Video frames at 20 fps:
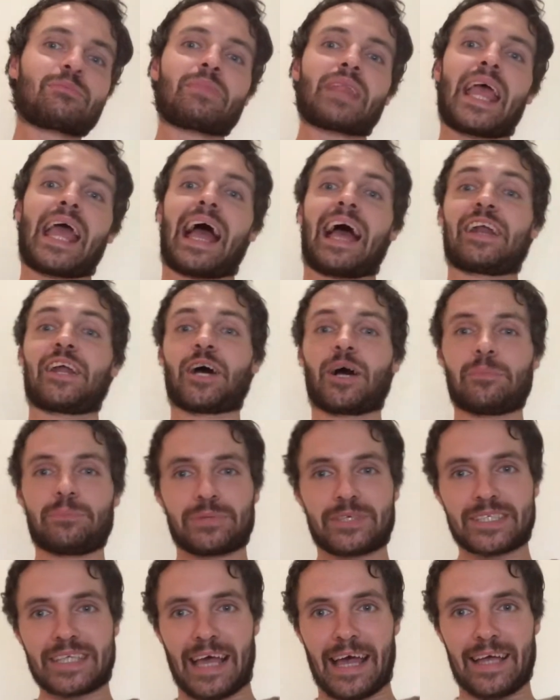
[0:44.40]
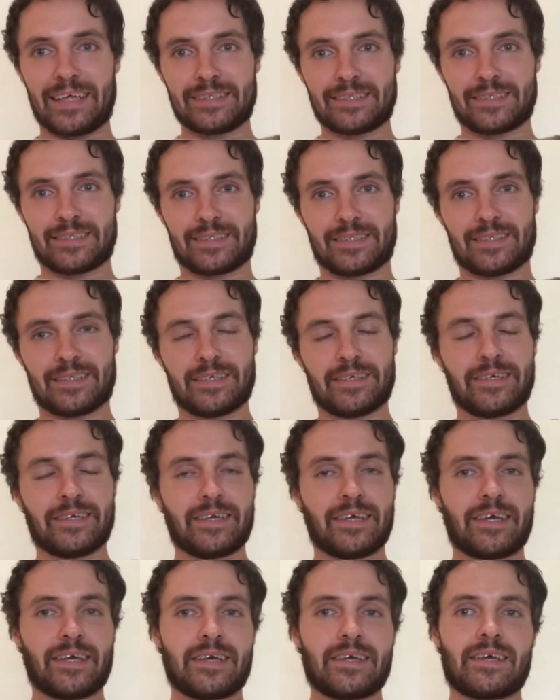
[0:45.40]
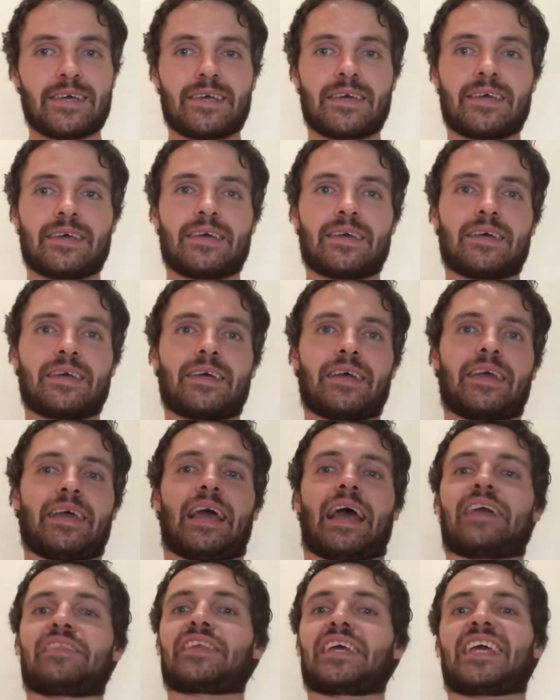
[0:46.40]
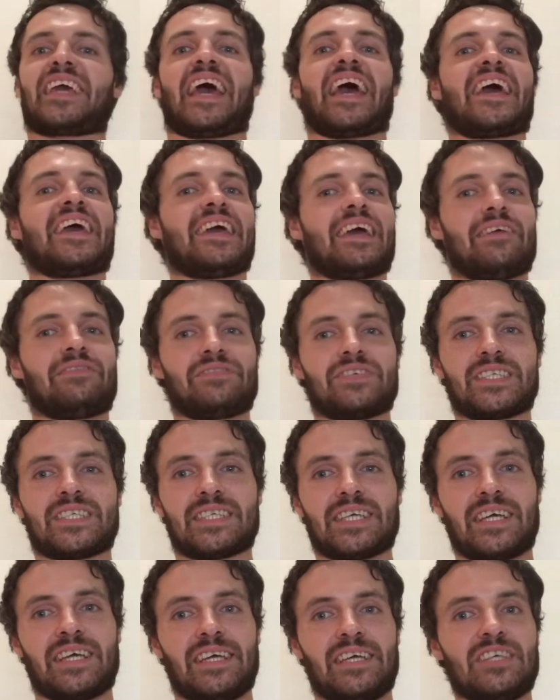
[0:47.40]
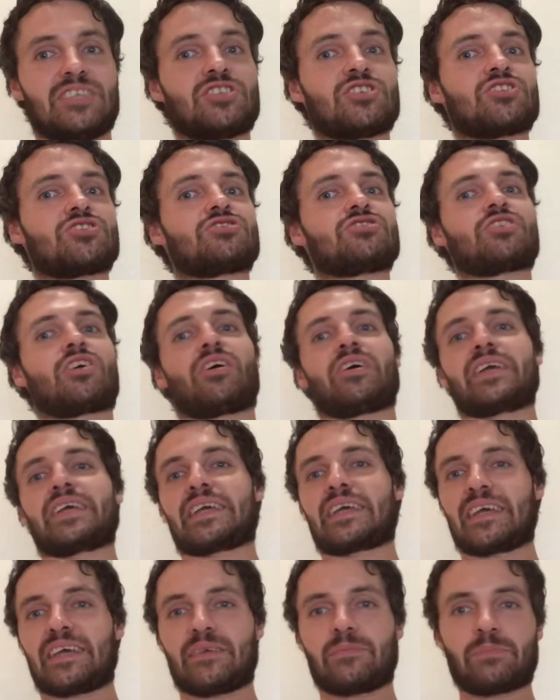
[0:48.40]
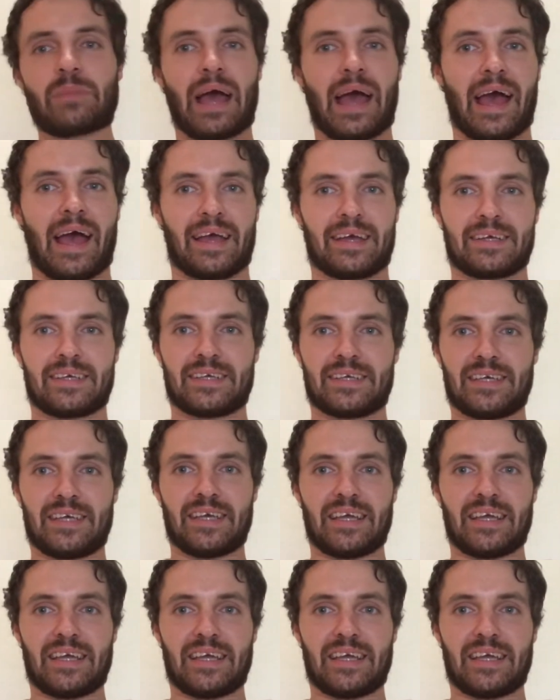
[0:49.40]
had upsets. It had the KFC striking back.